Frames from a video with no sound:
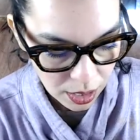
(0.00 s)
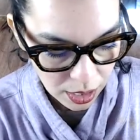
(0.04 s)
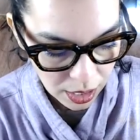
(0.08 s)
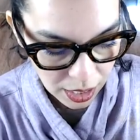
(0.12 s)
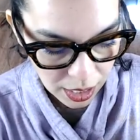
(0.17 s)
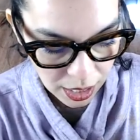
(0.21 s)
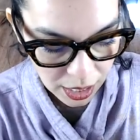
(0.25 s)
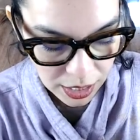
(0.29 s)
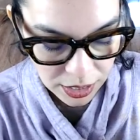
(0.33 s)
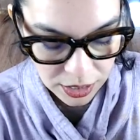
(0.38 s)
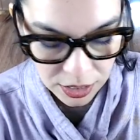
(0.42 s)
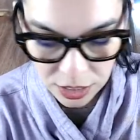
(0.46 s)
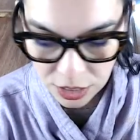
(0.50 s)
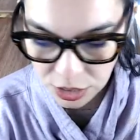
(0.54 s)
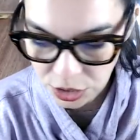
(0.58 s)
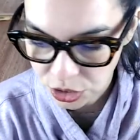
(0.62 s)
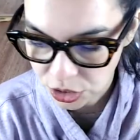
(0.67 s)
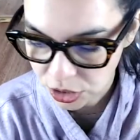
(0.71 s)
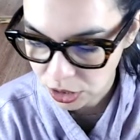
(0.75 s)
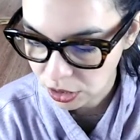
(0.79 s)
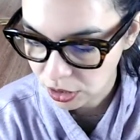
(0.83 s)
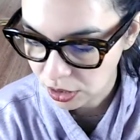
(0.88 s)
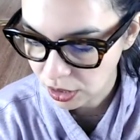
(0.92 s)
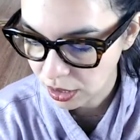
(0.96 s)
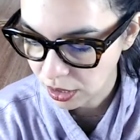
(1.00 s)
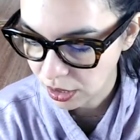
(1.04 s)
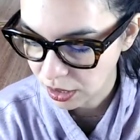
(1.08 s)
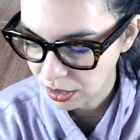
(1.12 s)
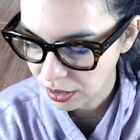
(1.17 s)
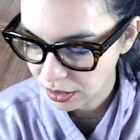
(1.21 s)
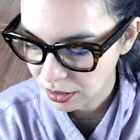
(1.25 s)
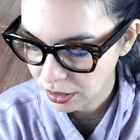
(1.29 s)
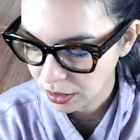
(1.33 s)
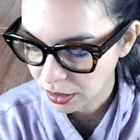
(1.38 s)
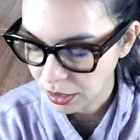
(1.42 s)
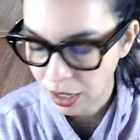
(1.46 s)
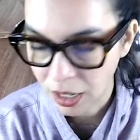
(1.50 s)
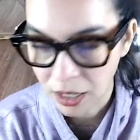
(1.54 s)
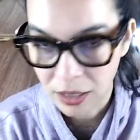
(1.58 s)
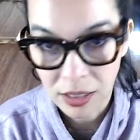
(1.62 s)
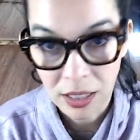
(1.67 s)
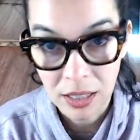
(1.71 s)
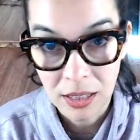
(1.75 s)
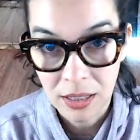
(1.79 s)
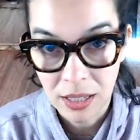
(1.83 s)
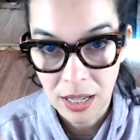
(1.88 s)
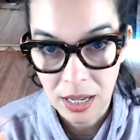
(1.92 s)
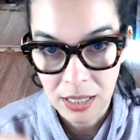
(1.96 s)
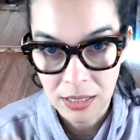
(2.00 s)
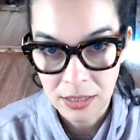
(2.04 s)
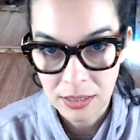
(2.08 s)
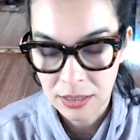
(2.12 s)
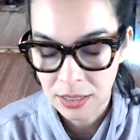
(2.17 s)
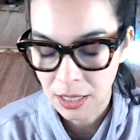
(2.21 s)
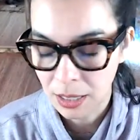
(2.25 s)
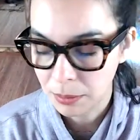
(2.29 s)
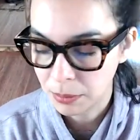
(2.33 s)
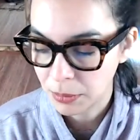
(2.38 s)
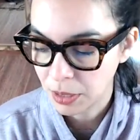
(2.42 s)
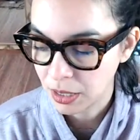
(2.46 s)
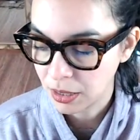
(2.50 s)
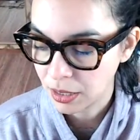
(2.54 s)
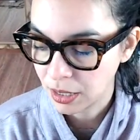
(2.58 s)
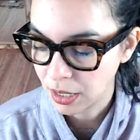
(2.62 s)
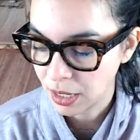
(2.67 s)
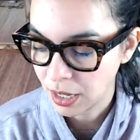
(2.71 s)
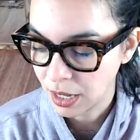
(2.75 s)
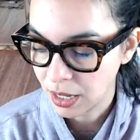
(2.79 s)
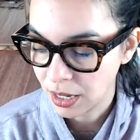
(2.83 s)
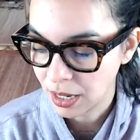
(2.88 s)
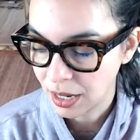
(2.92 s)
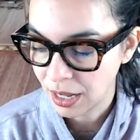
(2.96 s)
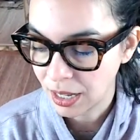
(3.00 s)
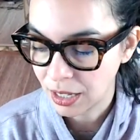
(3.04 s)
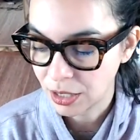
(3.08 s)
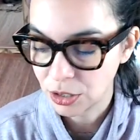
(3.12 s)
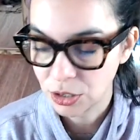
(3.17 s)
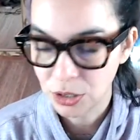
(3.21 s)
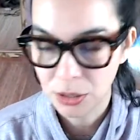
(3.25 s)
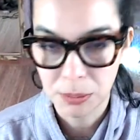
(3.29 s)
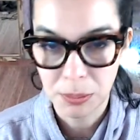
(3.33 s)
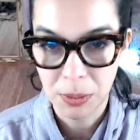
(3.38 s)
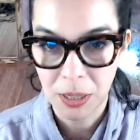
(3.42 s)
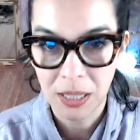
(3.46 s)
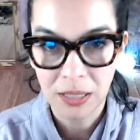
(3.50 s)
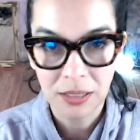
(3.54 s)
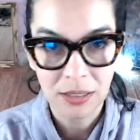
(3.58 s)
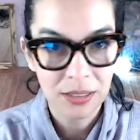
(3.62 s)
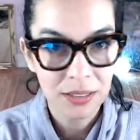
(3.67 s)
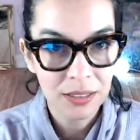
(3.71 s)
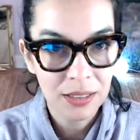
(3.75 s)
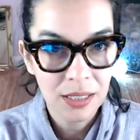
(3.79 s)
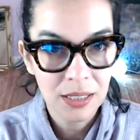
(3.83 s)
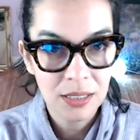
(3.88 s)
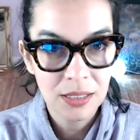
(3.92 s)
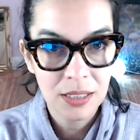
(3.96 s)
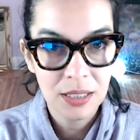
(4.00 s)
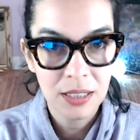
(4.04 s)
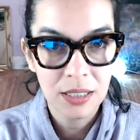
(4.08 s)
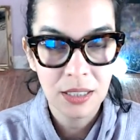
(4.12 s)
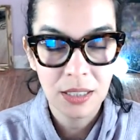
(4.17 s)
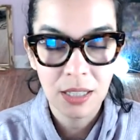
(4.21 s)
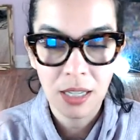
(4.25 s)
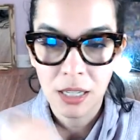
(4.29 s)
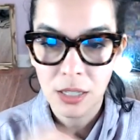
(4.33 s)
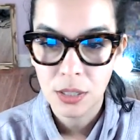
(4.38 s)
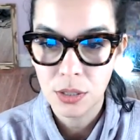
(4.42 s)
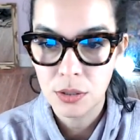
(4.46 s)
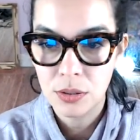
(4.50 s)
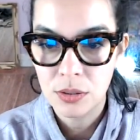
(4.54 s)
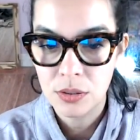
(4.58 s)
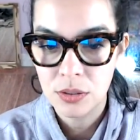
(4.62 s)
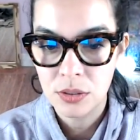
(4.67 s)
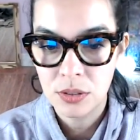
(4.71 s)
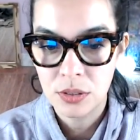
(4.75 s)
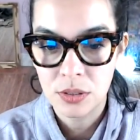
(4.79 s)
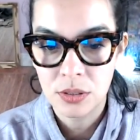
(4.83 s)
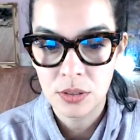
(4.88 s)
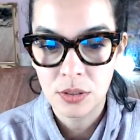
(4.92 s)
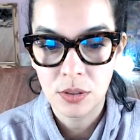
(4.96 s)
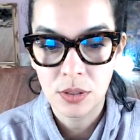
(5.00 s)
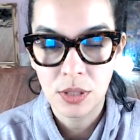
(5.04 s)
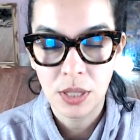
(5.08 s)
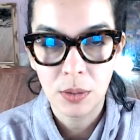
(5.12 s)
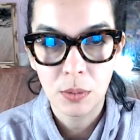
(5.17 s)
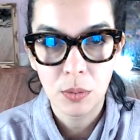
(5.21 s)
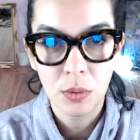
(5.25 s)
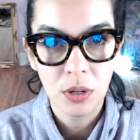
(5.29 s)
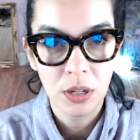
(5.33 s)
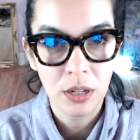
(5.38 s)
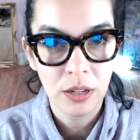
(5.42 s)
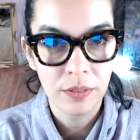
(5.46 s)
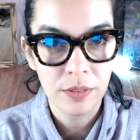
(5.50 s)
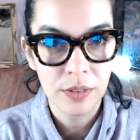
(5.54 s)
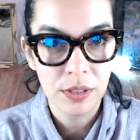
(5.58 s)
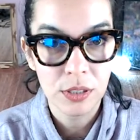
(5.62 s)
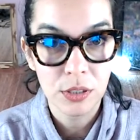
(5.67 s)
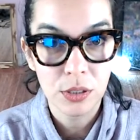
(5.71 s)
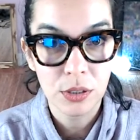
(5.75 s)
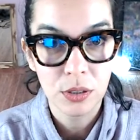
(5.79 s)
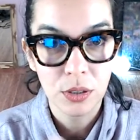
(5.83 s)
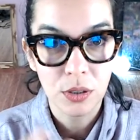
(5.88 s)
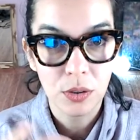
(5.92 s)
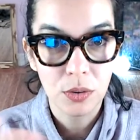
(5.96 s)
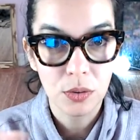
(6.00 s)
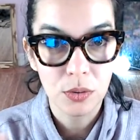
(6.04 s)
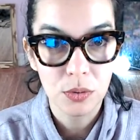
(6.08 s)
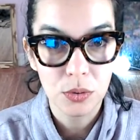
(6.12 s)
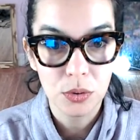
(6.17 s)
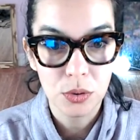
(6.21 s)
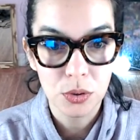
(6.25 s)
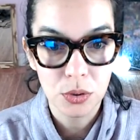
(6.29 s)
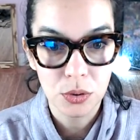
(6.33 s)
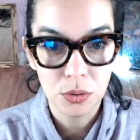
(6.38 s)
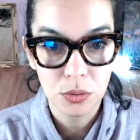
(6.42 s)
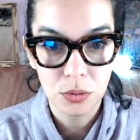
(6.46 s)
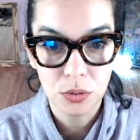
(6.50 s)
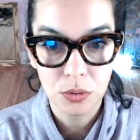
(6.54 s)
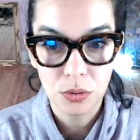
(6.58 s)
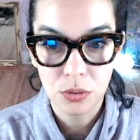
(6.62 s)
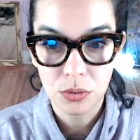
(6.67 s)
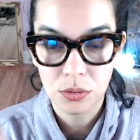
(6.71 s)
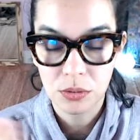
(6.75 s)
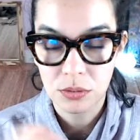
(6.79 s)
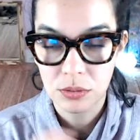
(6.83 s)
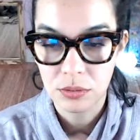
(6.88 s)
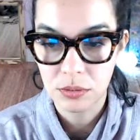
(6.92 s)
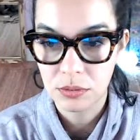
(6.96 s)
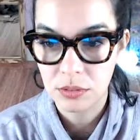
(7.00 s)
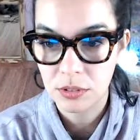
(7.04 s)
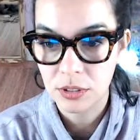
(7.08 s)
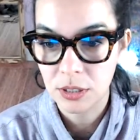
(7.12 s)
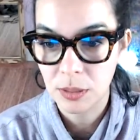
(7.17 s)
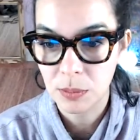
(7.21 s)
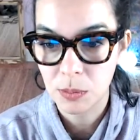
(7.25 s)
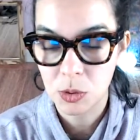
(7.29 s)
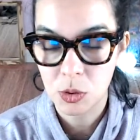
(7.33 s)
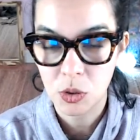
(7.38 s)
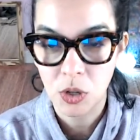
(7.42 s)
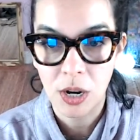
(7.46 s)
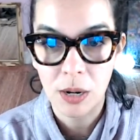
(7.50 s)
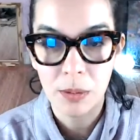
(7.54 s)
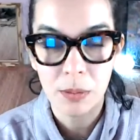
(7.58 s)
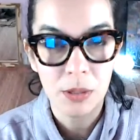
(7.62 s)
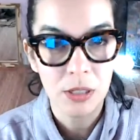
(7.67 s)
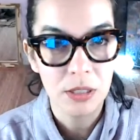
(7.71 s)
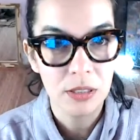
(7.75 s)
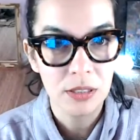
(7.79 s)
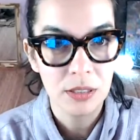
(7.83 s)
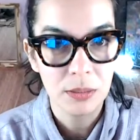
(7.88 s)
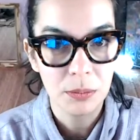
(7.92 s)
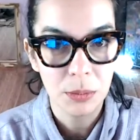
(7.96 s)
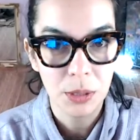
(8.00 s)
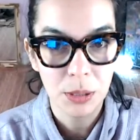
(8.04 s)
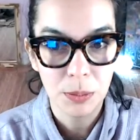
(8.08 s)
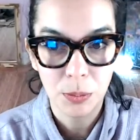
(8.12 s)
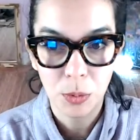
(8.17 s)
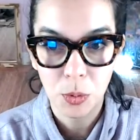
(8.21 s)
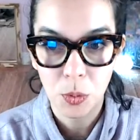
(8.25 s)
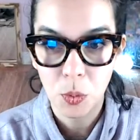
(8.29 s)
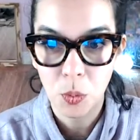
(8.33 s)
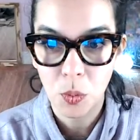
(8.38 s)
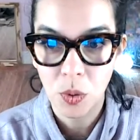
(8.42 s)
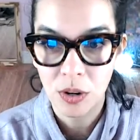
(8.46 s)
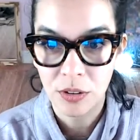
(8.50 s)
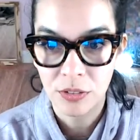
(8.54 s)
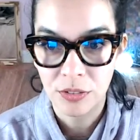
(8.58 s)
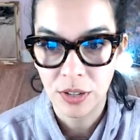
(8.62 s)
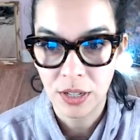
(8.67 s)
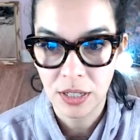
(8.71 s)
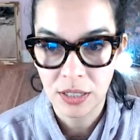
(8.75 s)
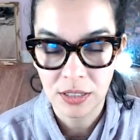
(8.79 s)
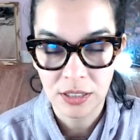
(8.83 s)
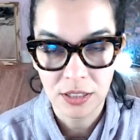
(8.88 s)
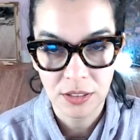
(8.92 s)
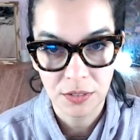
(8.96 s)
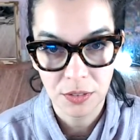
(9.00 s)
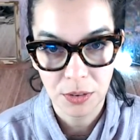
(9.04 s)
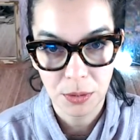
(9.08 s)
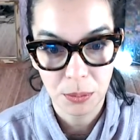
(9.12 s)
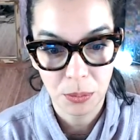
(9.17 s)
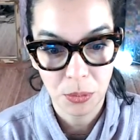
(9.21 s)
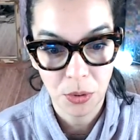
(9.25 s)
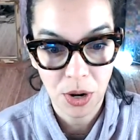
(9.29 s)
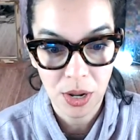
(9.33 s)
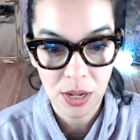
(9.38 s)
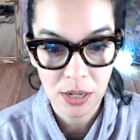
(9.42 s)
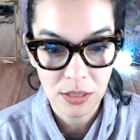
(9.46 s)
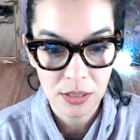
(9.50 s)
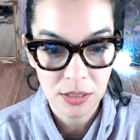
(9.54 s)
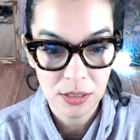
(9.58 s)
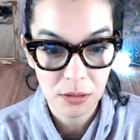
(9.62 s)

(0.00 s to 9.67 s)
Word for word: Enya shared at the last NAMM that they had extra passes that didn't get used, so they would love it to go to subscribers and people who are fans of the brand.